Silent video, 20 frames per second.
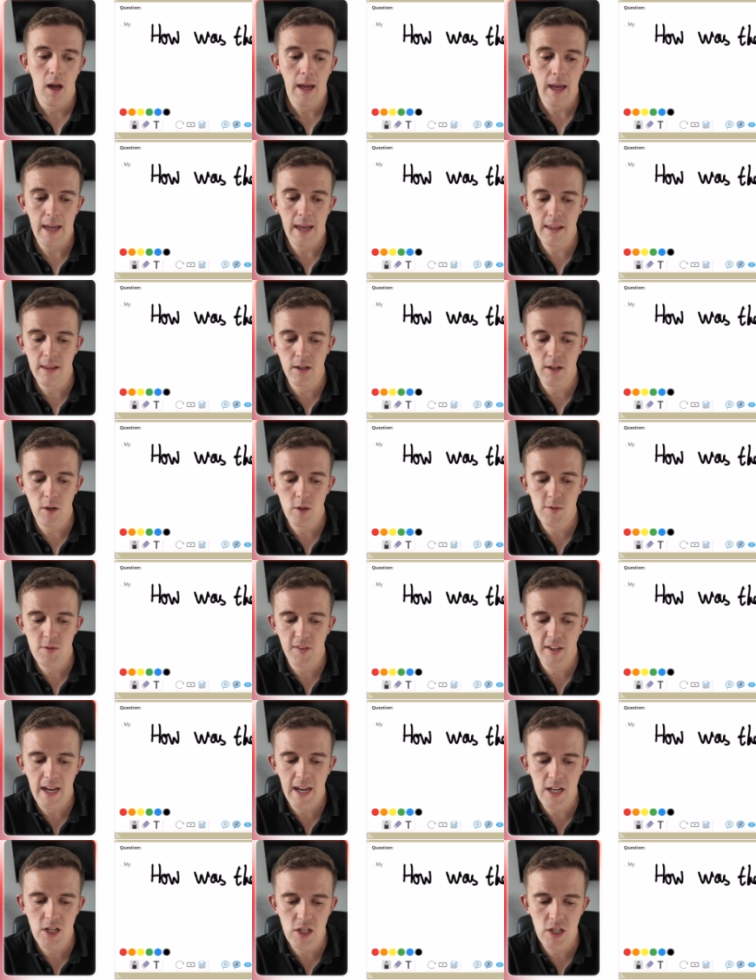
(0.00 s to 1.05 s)
In the
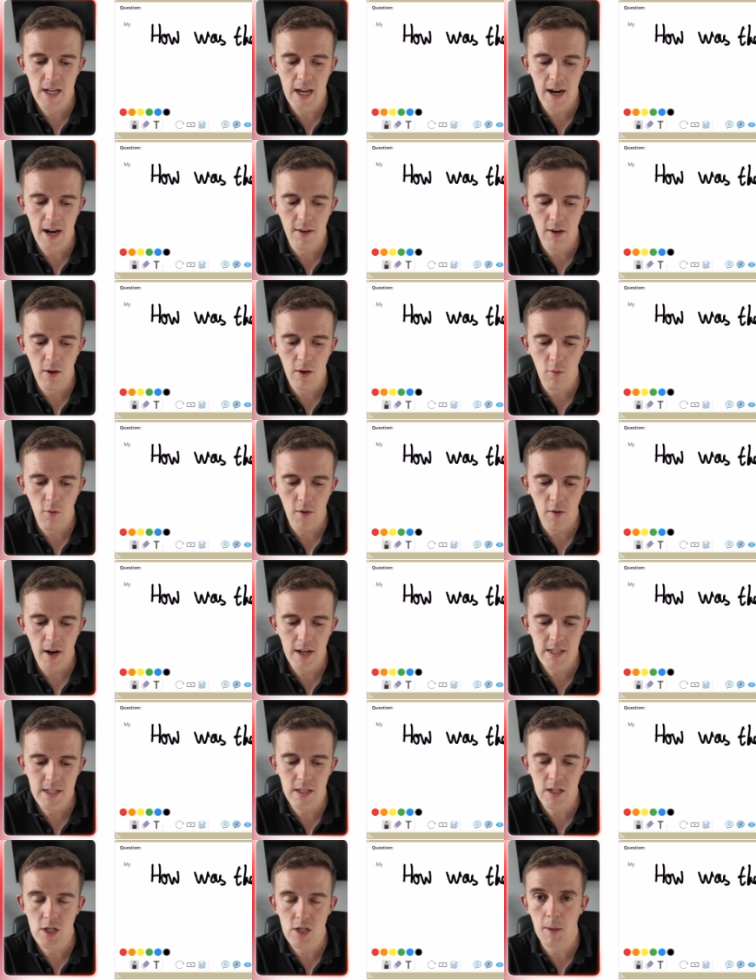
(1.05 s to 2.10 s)
notification area, right
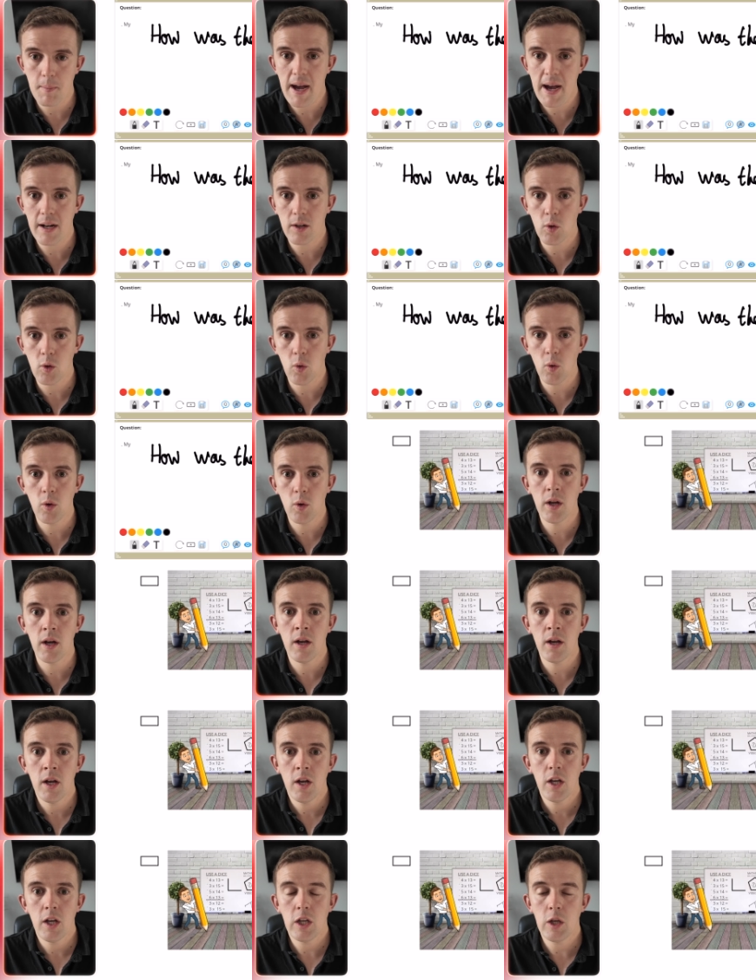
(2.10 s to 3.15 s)
in the top hand corner,
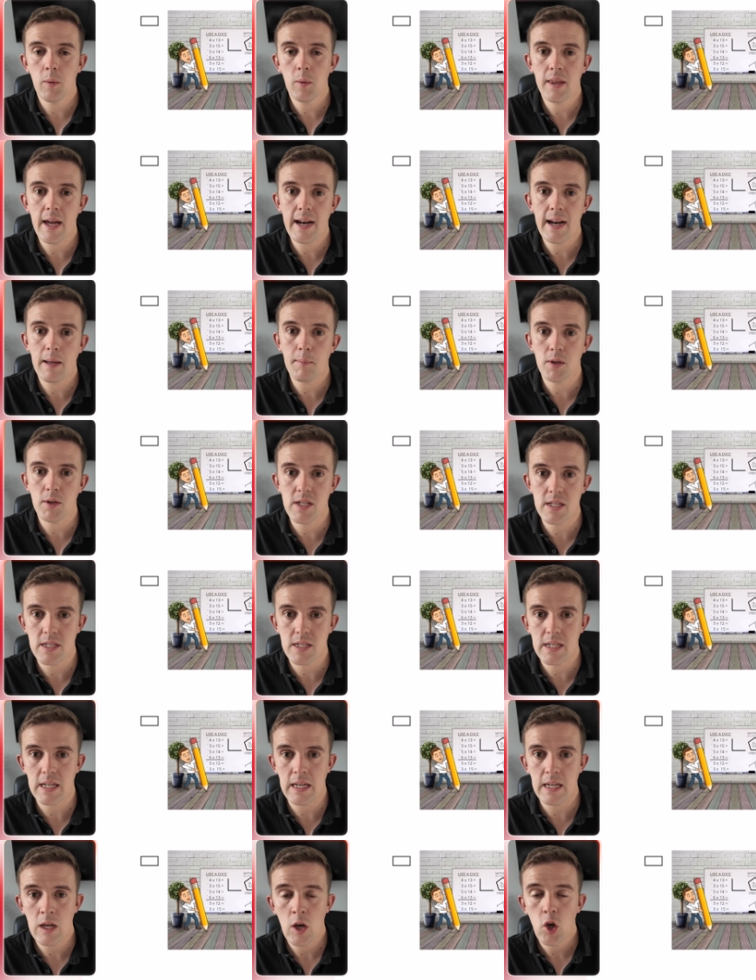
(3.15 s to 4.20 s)
you were then able to
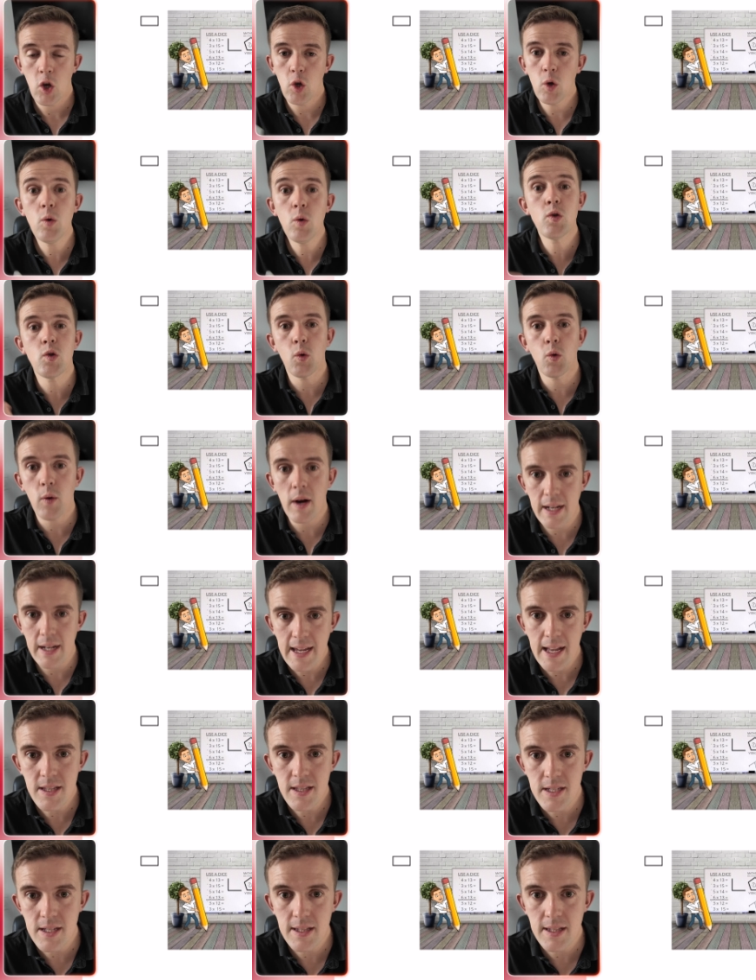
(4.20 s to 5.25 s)
see who's already
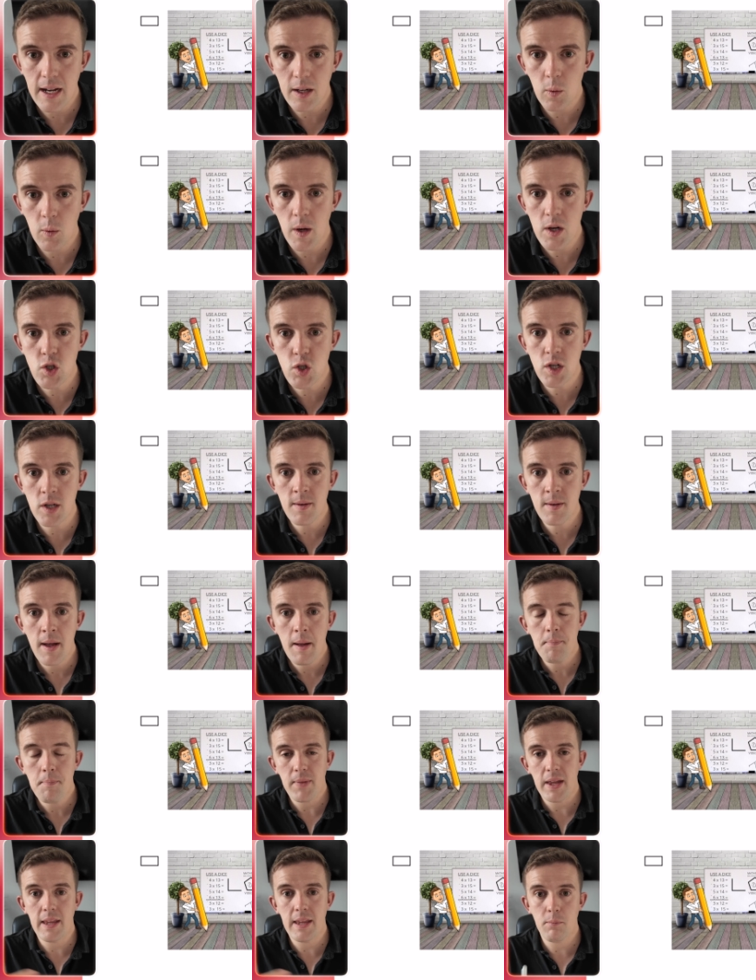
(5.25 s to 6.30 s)
answered that question
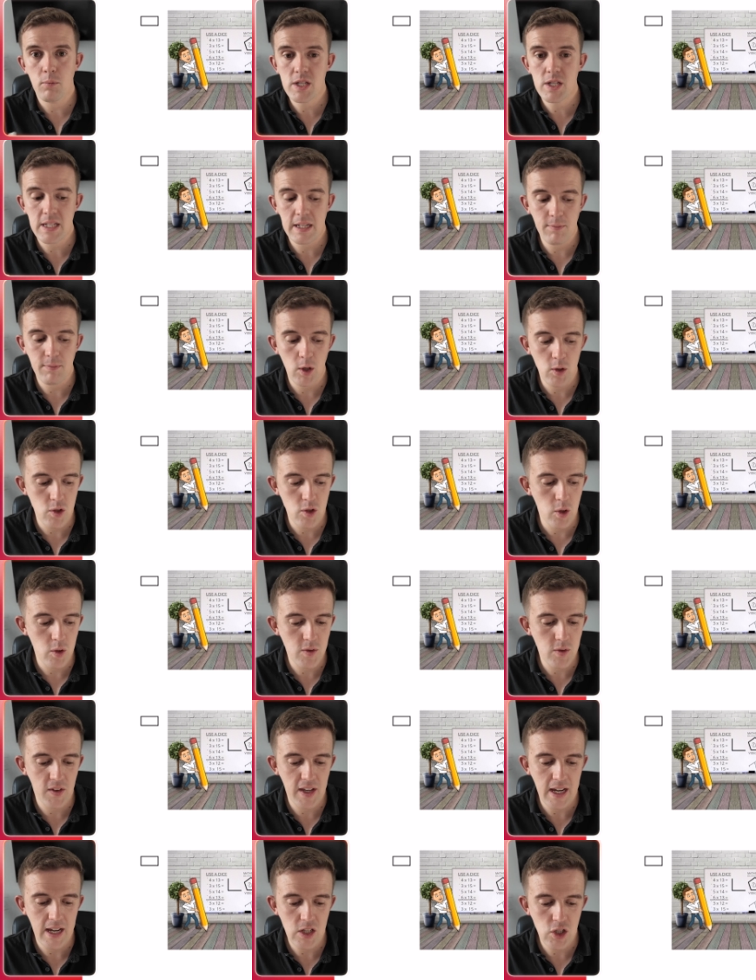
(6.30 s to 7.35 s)
and then receive those
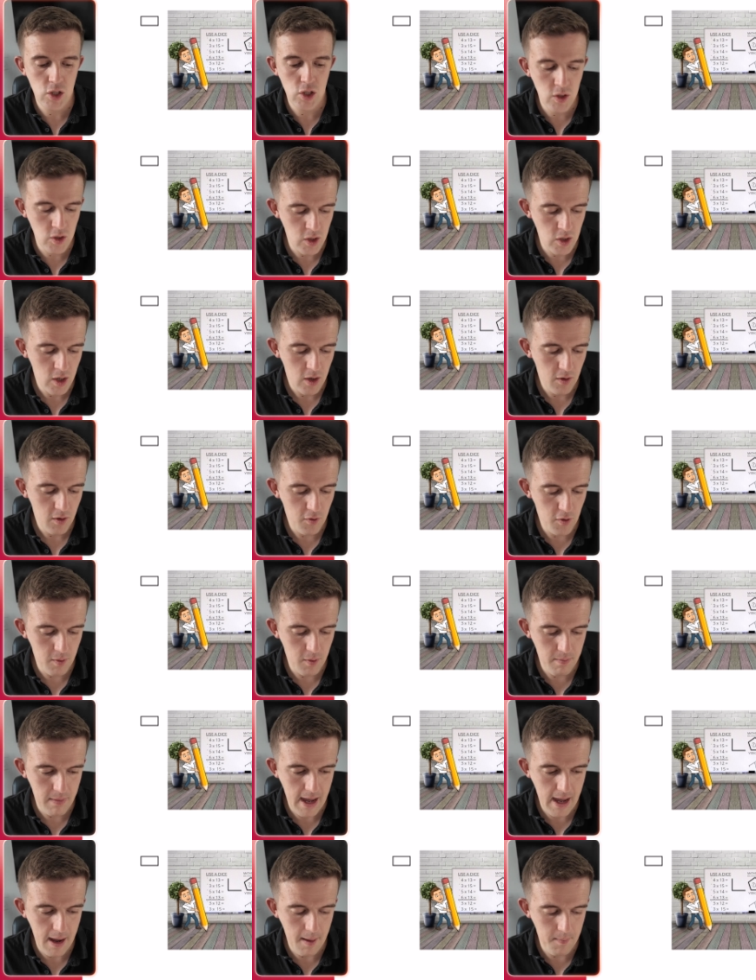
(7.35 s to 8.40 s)
notifications from
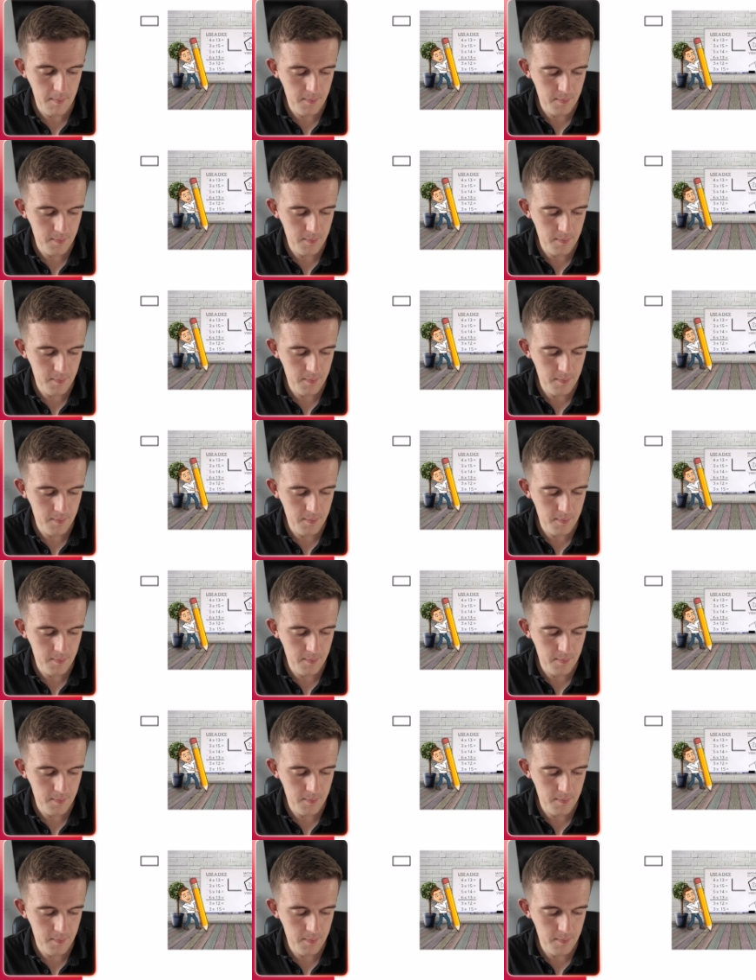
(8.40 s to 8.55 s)
there.